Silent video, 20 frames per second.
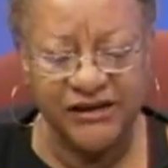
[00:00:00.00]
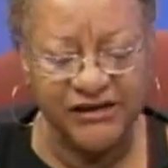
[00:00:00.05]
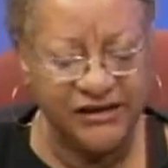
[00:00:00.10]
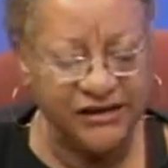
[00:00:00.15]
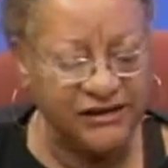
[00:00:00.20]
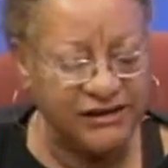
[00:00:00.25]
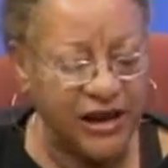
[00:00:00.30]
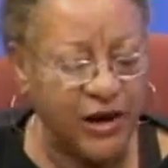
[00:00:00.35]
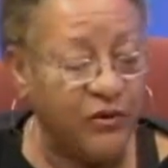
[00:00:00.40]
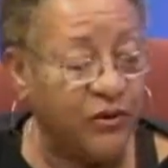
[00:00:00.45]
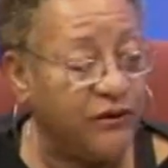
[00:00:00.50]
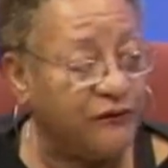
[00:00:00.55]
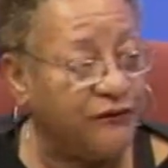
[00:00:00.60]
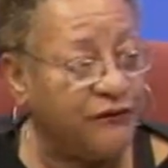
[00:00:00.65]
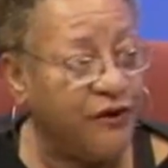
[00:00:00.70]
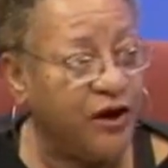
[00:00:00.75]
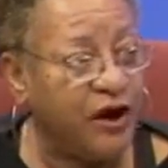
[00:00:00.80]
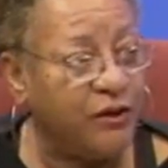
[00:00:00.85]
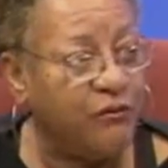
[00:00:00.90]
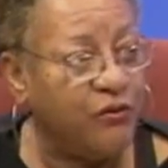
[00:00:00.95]
I want far
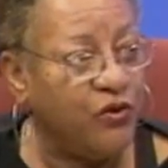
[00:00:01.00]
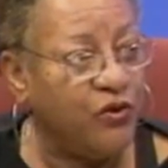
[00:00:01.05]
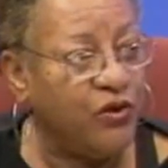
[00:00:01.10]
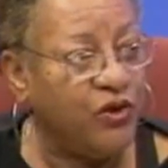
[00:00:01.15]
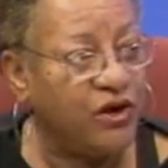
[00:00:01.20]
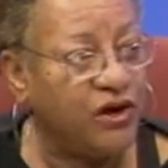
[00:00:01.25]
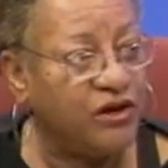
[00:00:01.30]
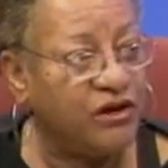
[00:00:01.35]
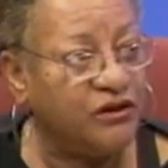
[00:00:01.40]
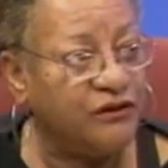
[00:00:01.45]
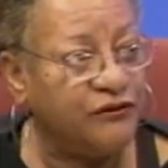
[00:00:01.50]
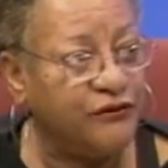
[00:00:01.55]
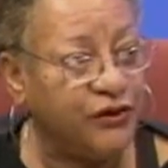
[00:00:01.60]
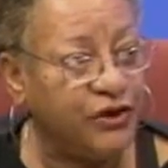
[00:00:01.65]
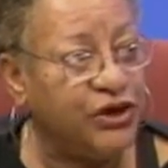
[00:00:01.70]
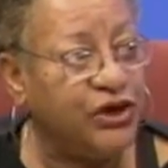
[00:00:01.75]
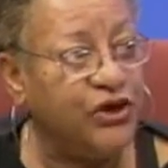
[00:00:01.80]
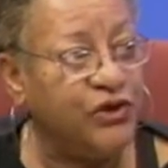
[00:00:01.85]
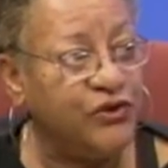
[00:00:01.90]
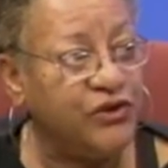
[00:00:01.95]
more for
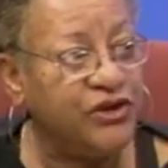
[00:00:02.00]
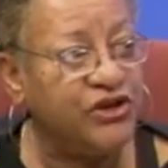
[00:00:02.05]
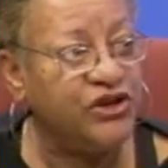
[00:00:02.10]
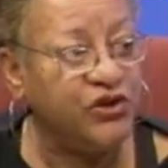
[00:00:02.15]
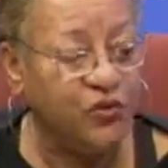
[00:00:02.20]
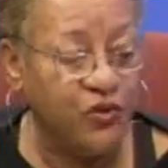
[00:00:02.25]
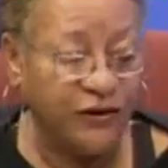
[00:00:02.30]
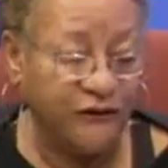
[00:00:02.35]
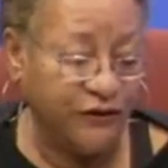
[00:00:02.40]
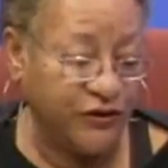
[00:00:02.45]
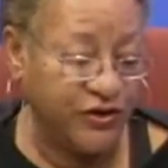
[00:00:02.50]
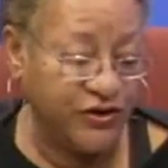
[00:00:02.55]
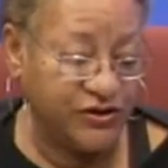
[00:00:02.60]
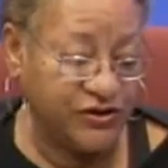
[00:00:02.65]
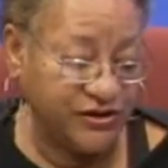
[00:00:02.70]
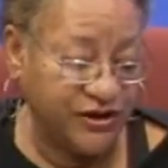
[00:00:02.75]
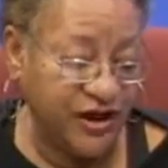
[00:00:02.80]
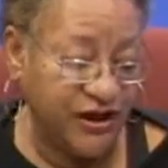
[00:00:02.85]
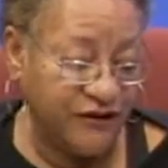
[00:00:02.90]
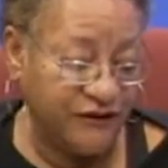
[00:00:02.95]
you than you want for
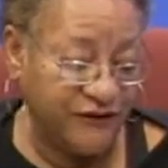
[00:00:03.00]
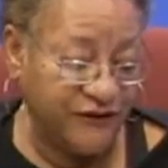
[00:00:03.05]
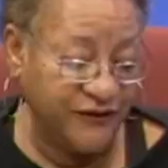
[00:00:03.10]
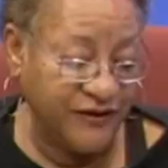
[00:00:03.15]
yourself.